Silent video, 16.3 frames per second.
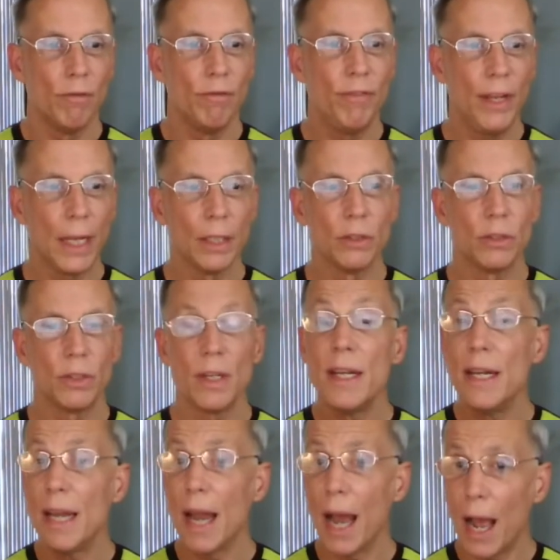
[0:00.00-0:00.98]
Vegans
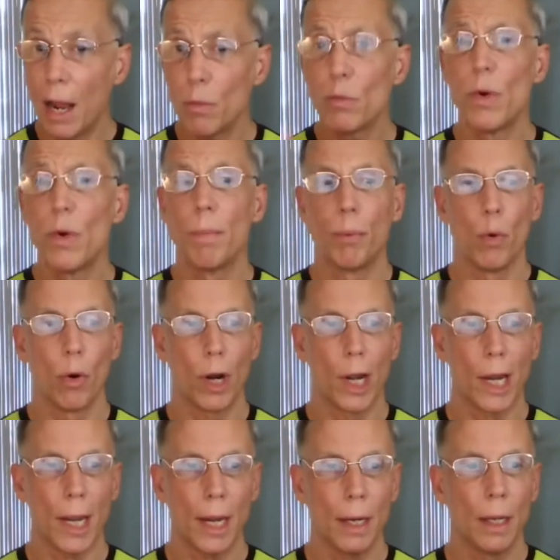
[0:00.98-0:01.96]
not
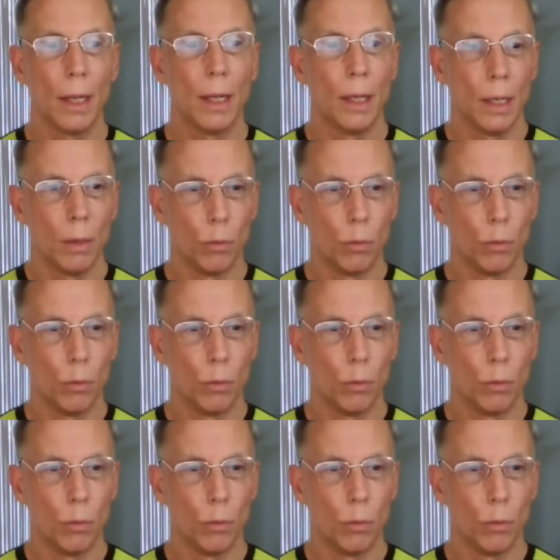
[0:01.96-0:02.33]
reporting